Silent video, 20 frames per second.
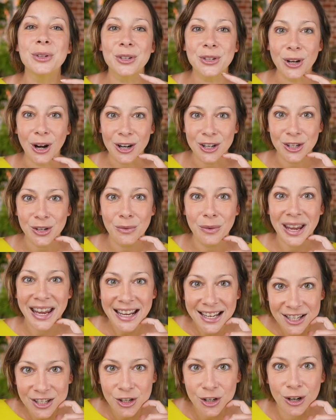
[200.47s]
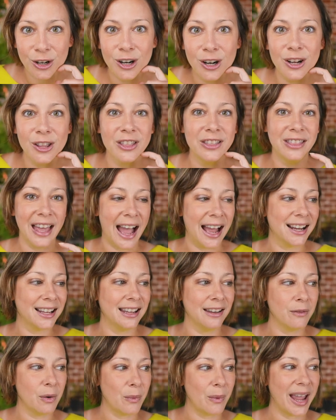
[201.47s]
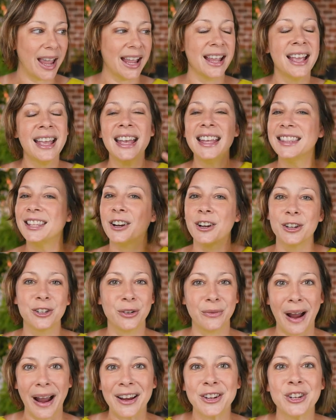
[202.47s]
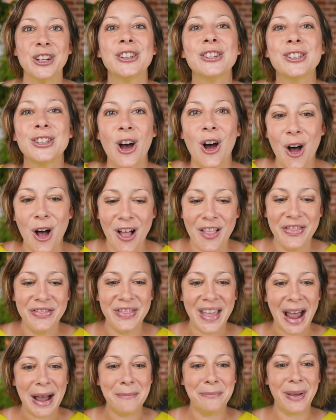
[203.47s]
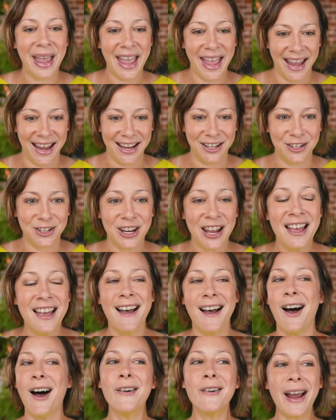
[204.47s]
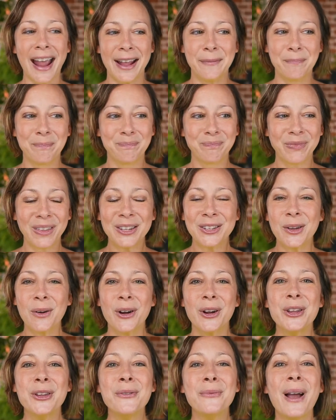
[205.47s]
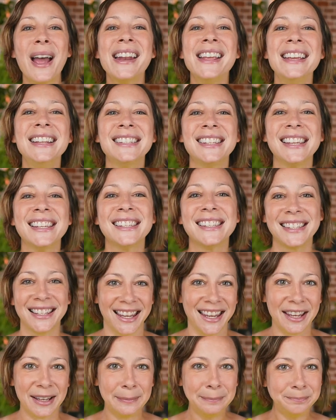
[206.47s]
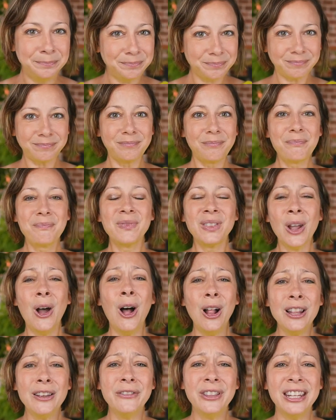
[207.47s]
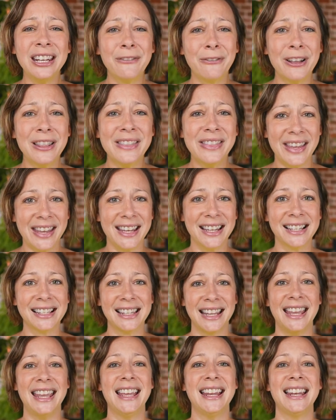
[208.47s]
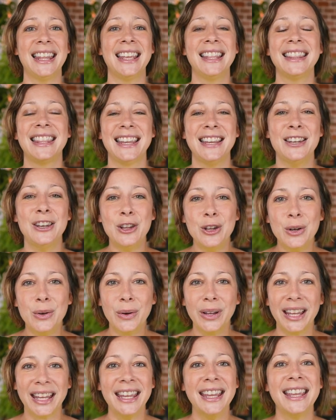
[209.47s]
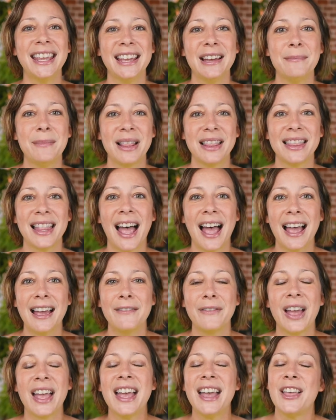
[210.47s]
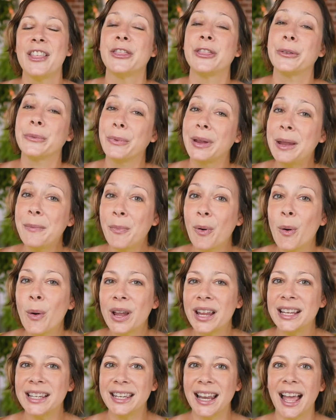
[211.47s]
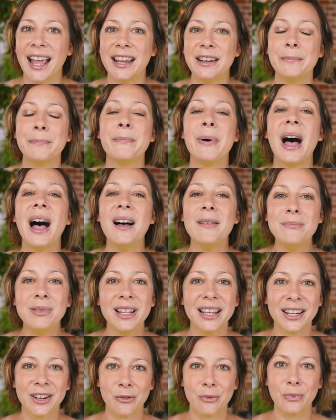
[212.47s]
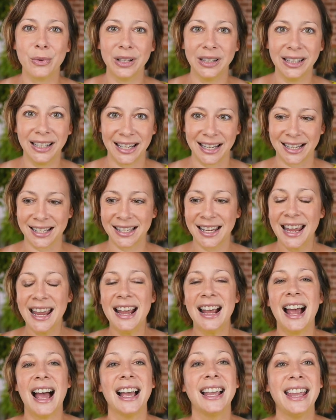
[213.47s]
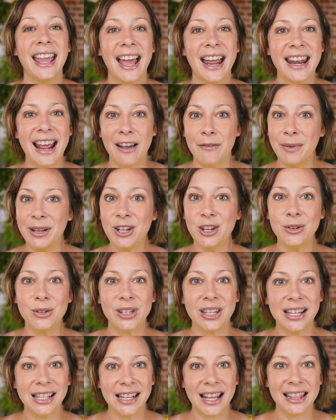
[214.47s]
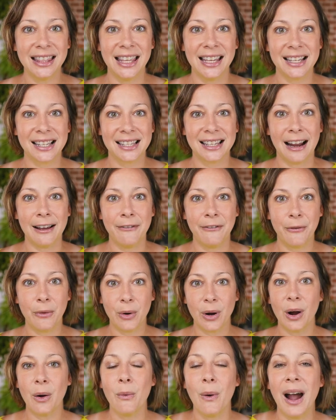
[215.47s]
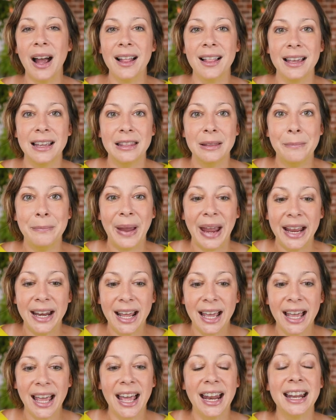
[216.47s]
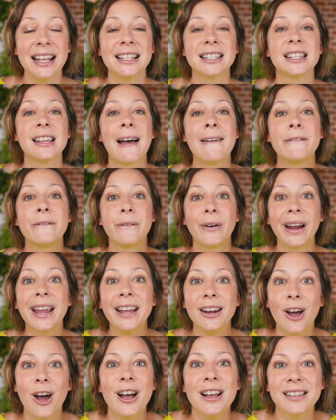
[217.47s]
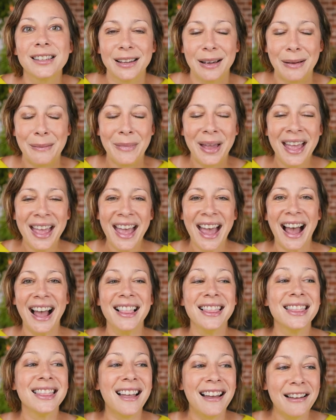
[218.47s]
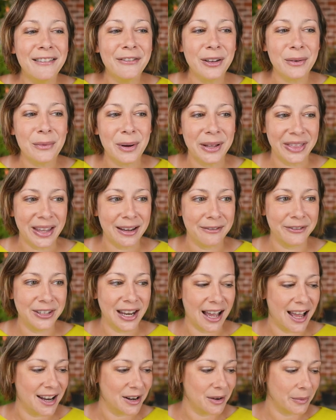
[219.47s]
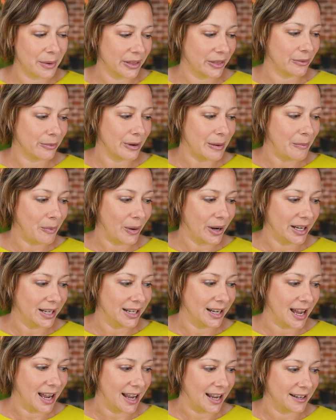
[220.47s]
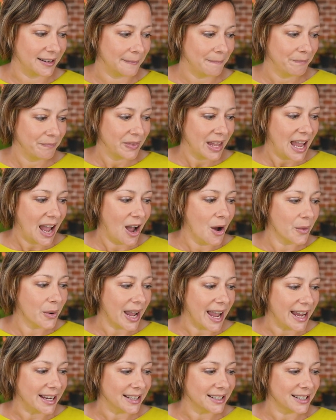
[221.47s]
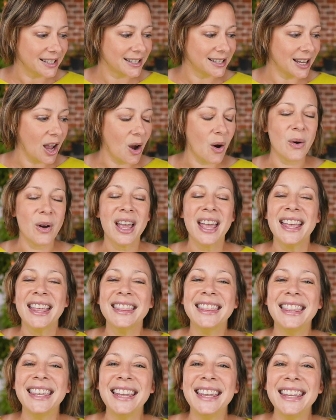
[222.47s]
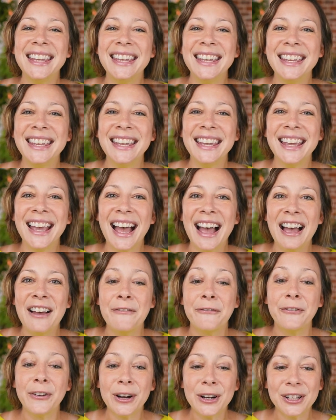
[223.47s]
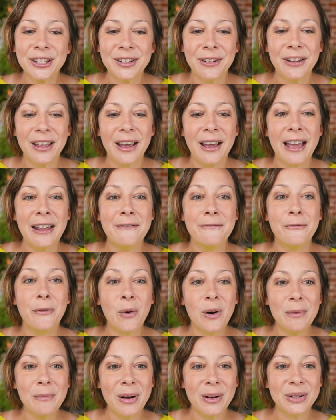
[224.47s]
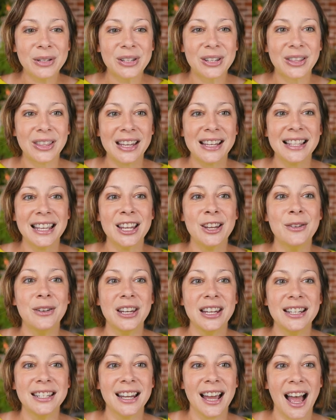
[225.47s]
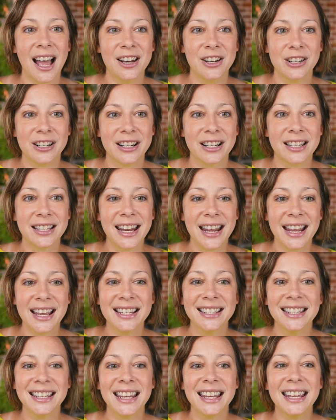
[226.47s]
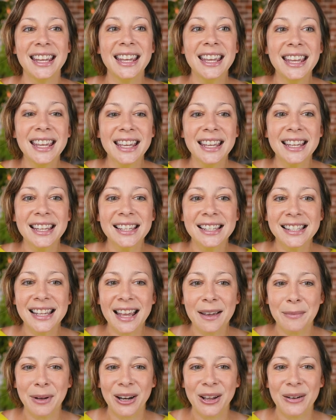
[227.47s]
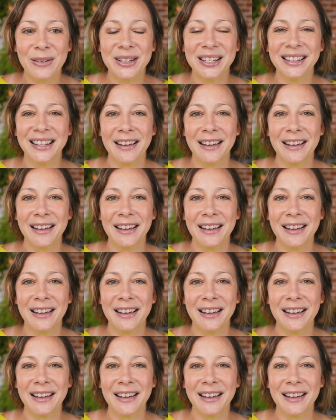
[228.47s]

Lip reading: start to enter that giveaway. There are directions on that page. All right. So are you ready to see all of the different things in the new Ecamm Live 3.9 public release? Again, I've been using this stuff for a while in beta, and it's freaking awesome. I love what they've done with 3.9. Okay, so the first and foremost thing that you need to understand is, I'm going to go into